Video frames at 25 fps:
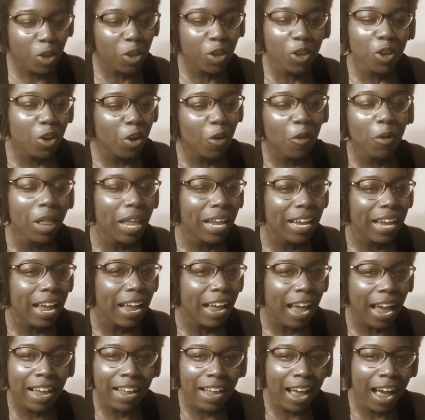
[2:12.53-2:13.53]
you know, like
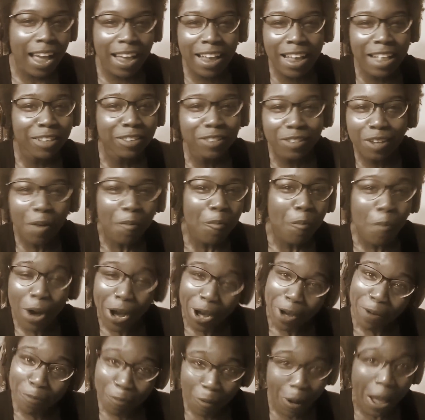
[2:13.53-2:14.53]
I in some
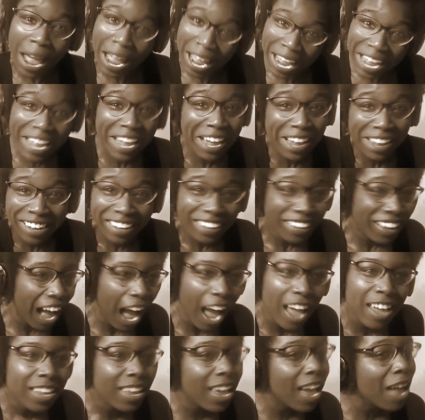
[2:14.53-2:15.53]
weird way
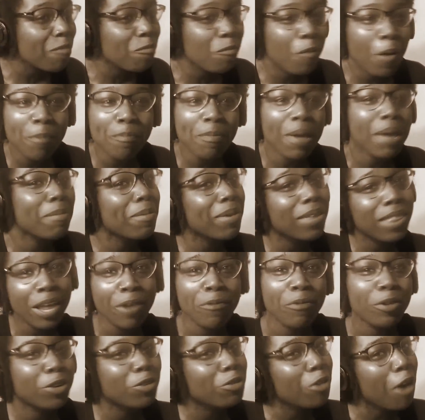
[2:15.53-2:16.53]
I get what maybe they
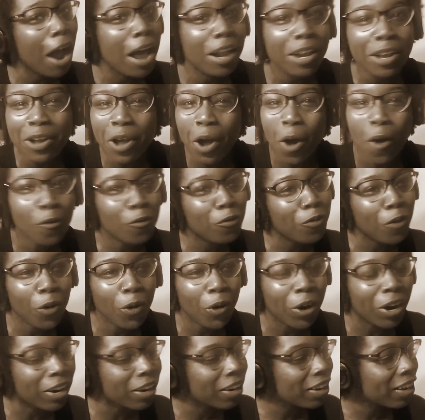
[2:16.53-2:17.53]
were trying to go
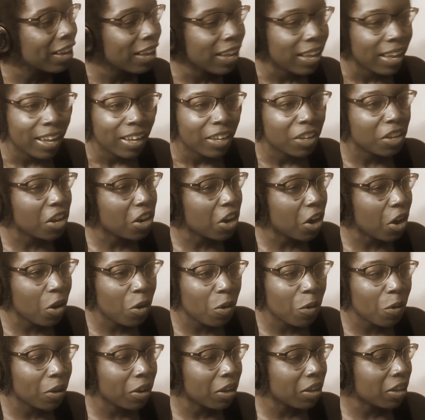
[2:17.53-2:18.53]
for. You
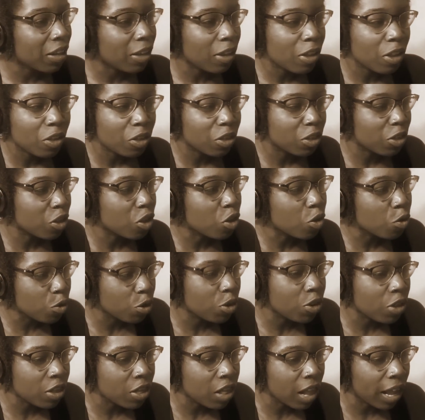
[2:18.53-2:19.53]
know, you
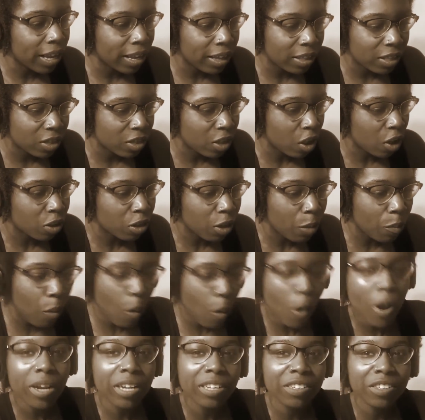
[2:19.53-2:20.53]
like the
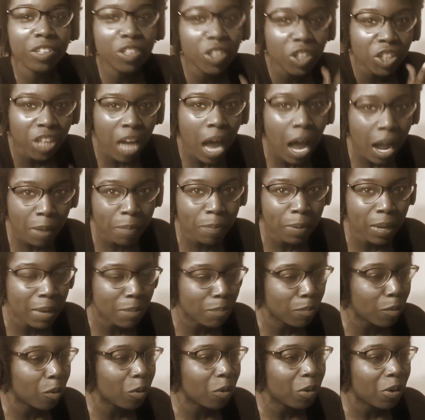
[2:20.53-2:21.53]
point is to shock
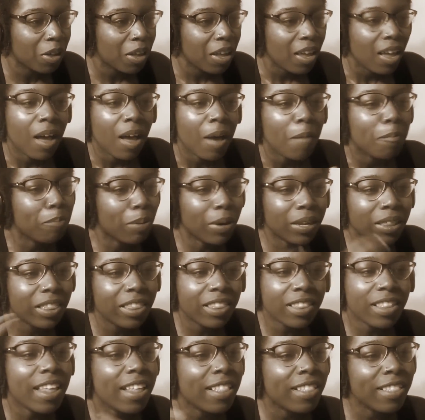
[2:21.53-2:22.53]
people. But
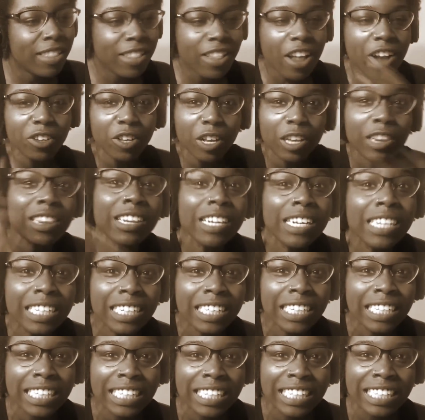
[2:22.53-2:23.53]
there's a
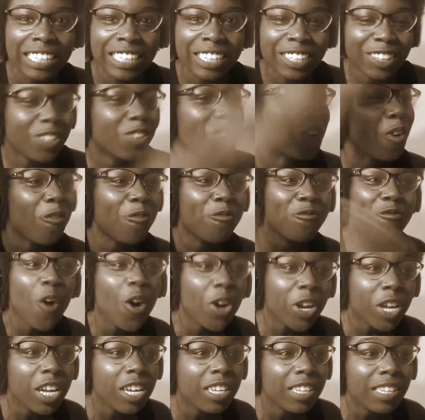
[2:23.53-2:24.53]
line. There's a
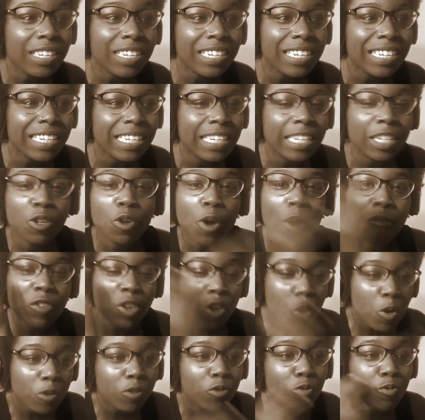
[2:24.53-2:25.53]
fucking line. You have
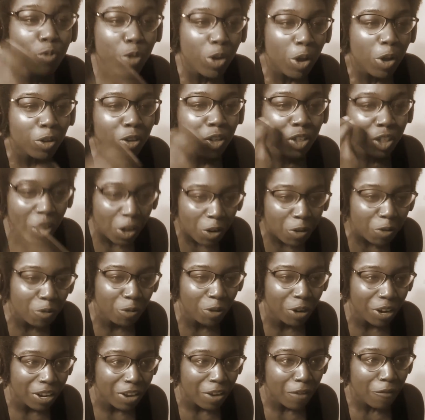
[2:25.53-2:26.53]
used real
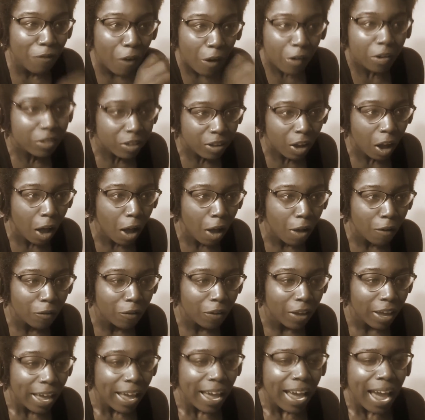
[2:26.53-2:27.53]
children, first off.
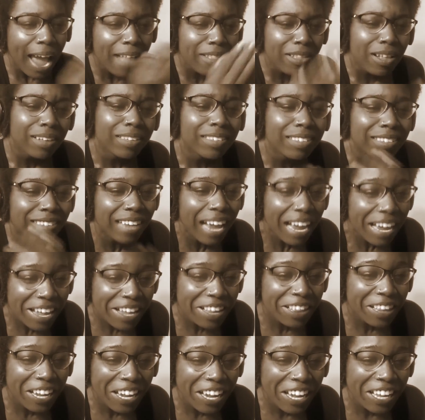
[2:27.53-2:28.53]
And then
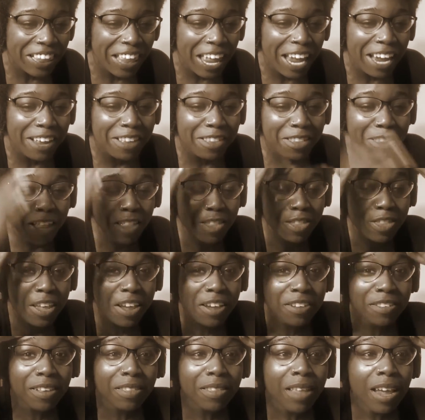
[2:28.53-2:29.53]
secondly, like the
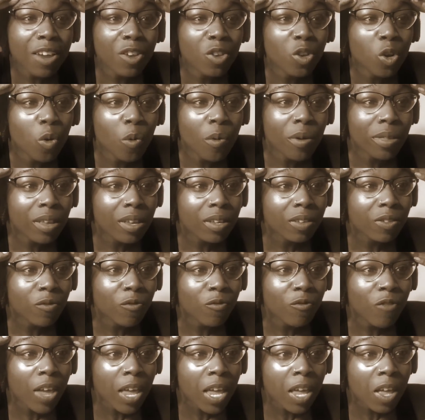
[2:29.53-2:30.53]
things that they do in this
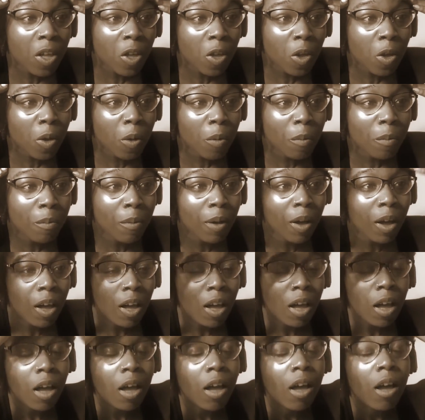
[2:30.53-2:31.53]
film.
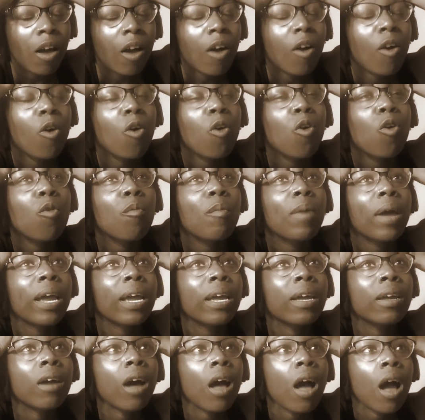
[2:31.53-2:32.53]
Oh my
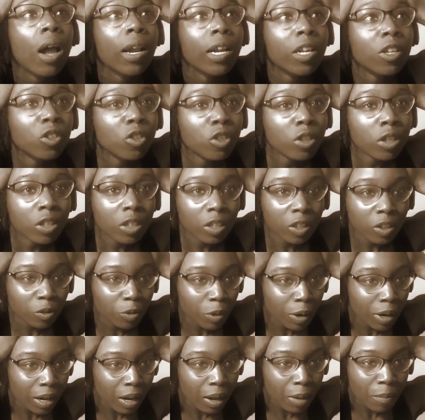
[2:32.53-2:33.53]
god, it's just
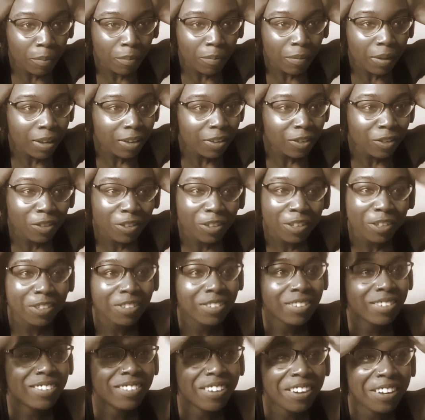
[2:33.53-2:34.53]
straight up
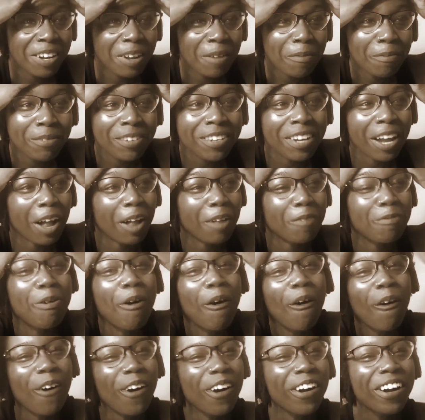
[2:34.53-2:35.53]
child
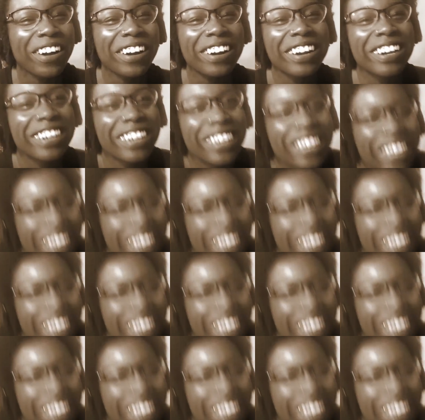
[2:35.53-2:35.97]
porn.